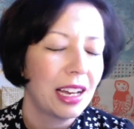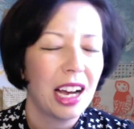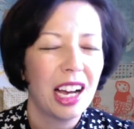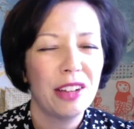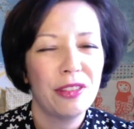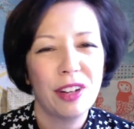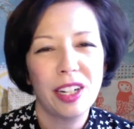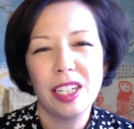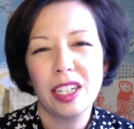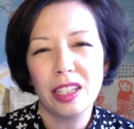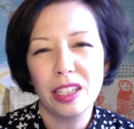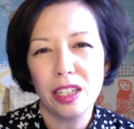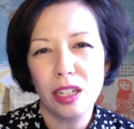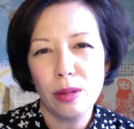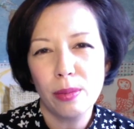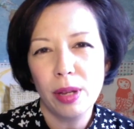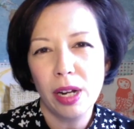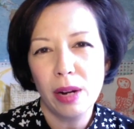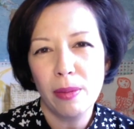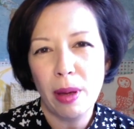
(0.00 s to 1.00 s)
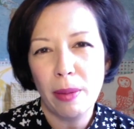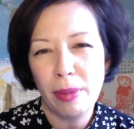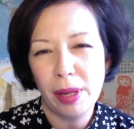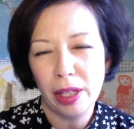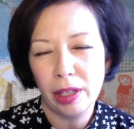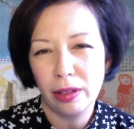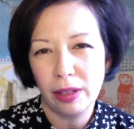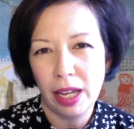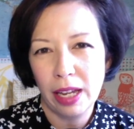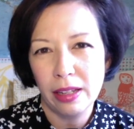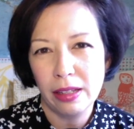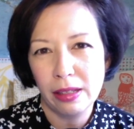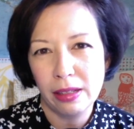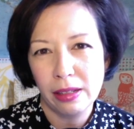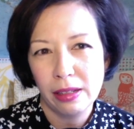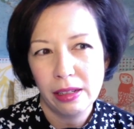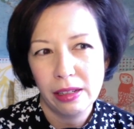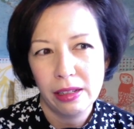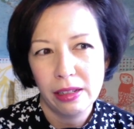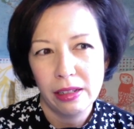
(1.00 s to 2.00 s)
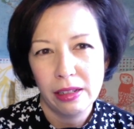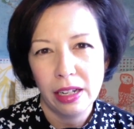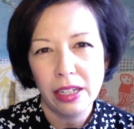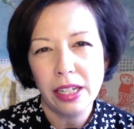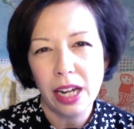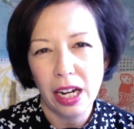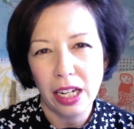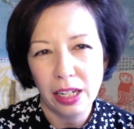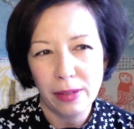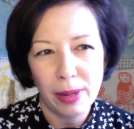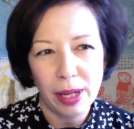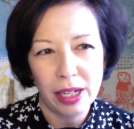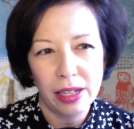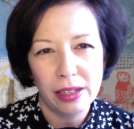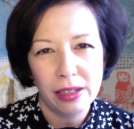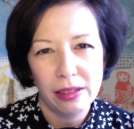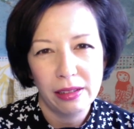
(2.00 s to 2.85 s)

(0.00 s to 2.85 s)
I find a little bit on my pillowcase, a tiny bit.